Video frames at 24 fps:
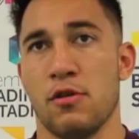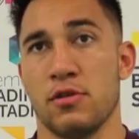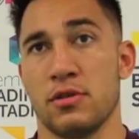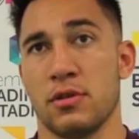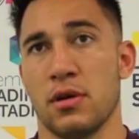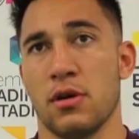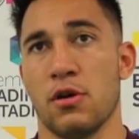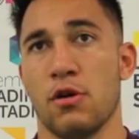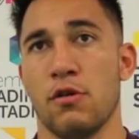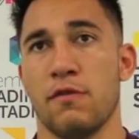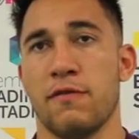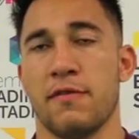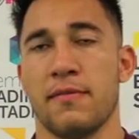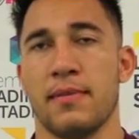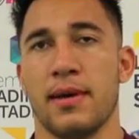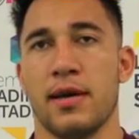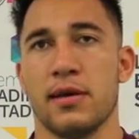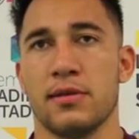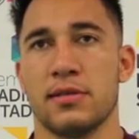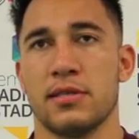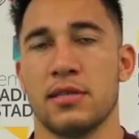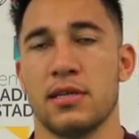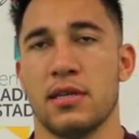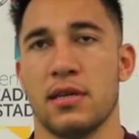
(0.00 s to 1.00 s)
was our goal from the
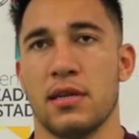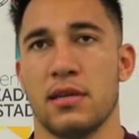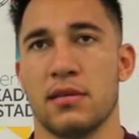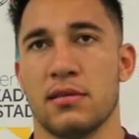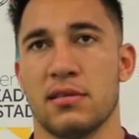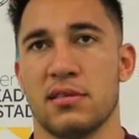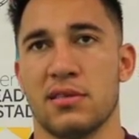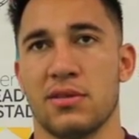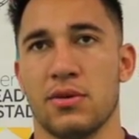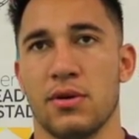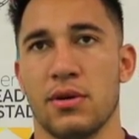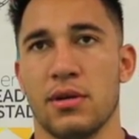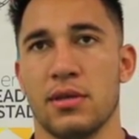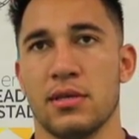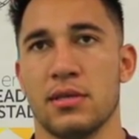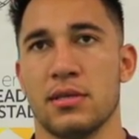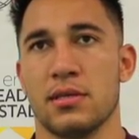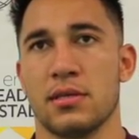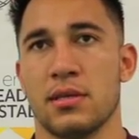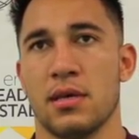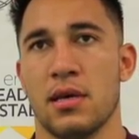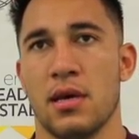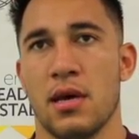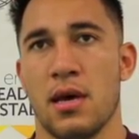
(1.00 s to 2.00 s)
outset, and still
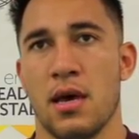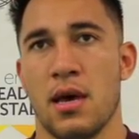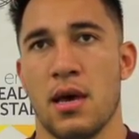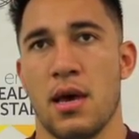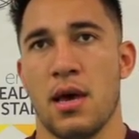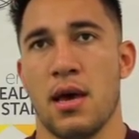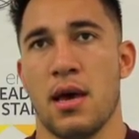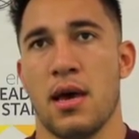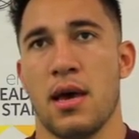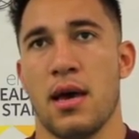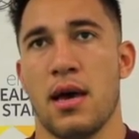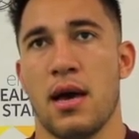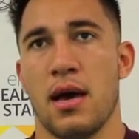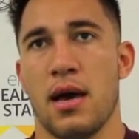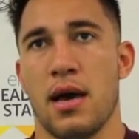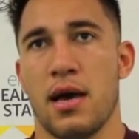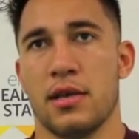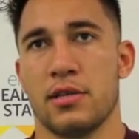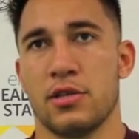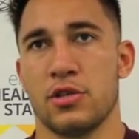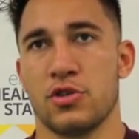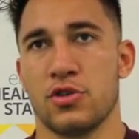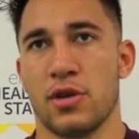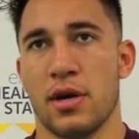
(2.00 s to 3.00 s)
is,
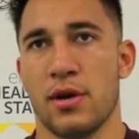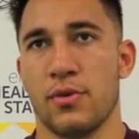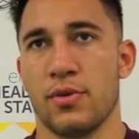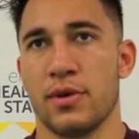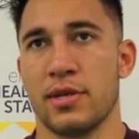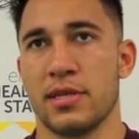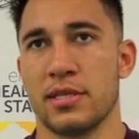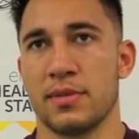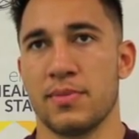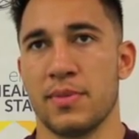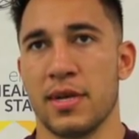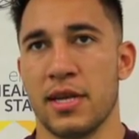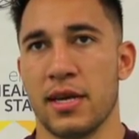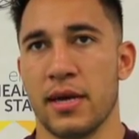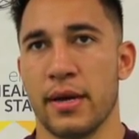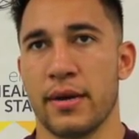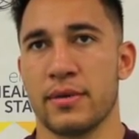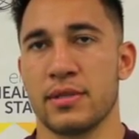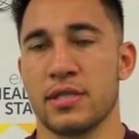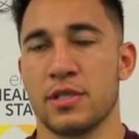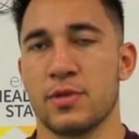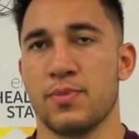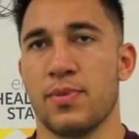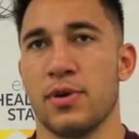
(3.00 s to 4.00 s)
to try to win as many
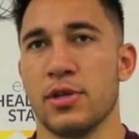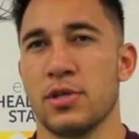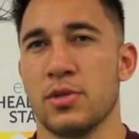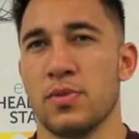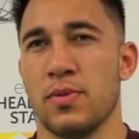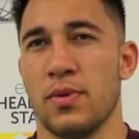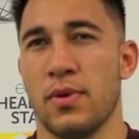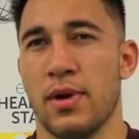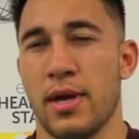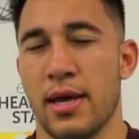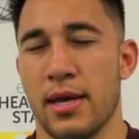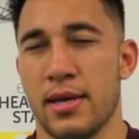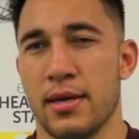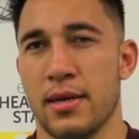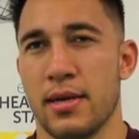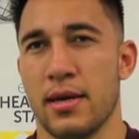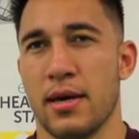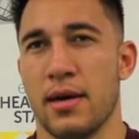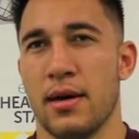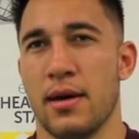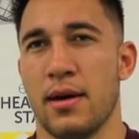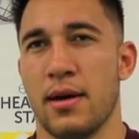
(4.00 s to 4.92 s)
games as possible. And,